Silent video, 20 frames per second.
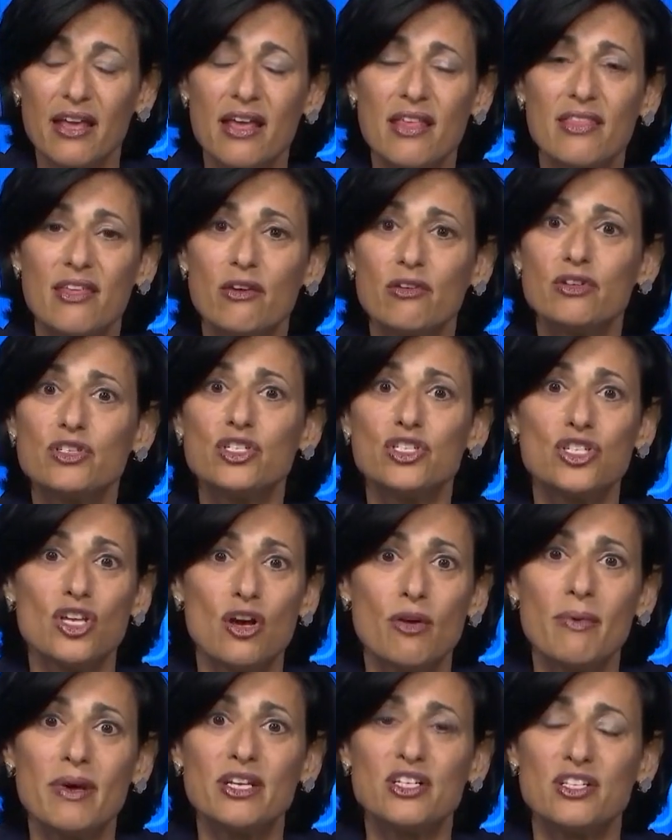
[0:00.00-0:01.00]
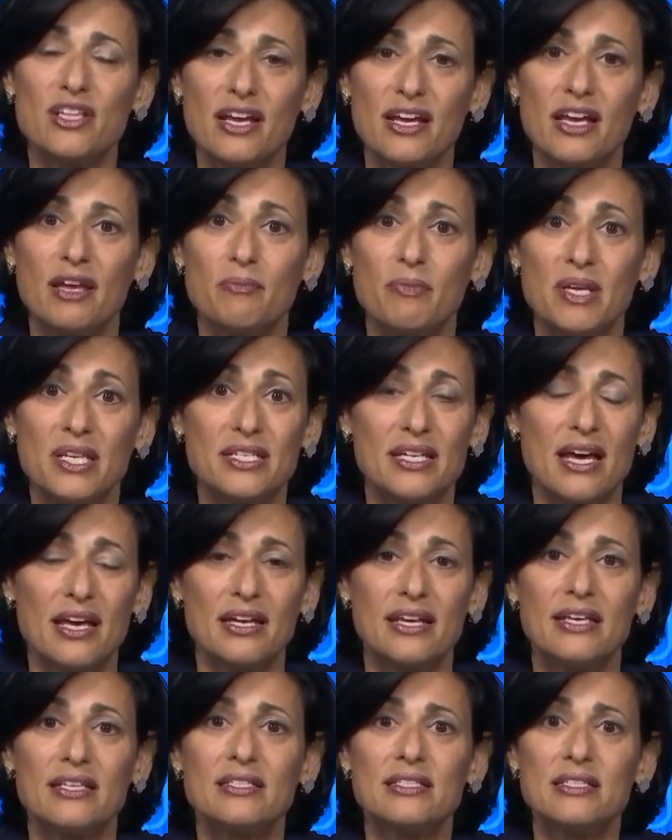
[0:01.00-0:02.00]
there is so much that can be done
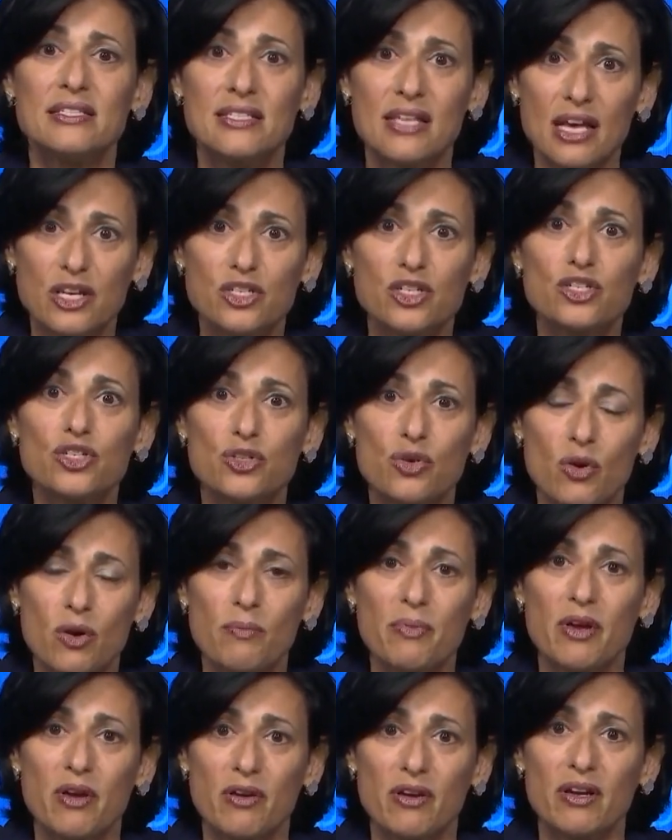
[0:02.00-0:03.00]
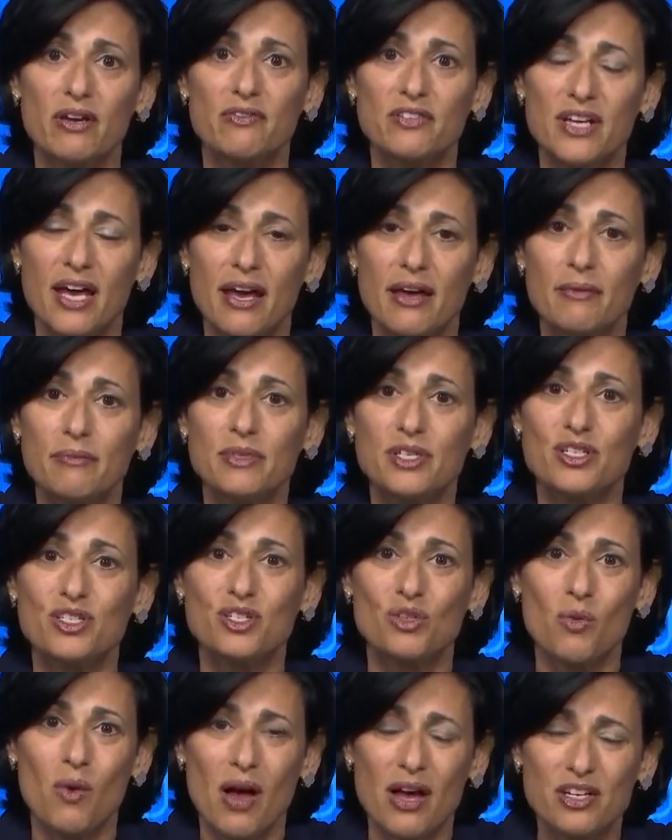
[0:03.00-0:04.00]
in such a short period of time to
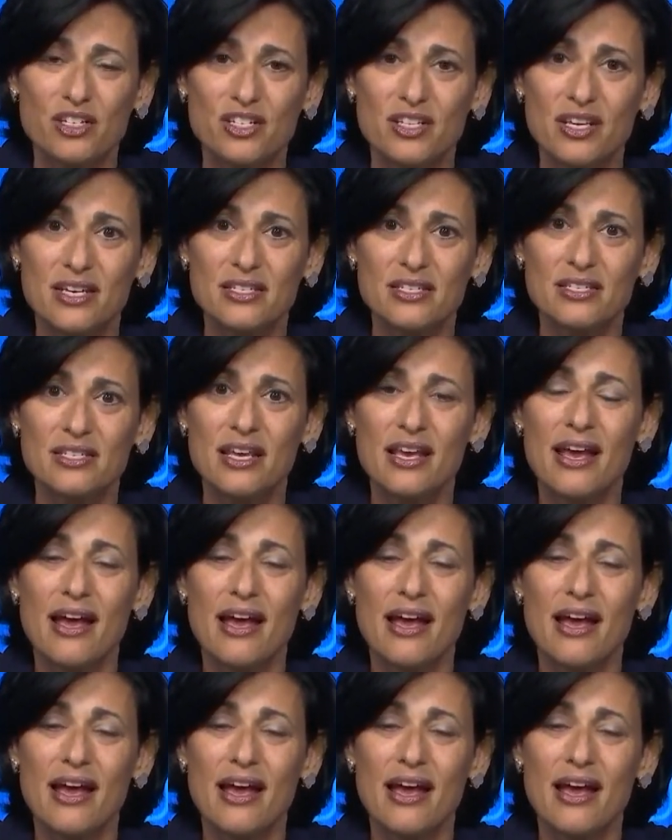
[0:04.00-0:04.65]
squash this.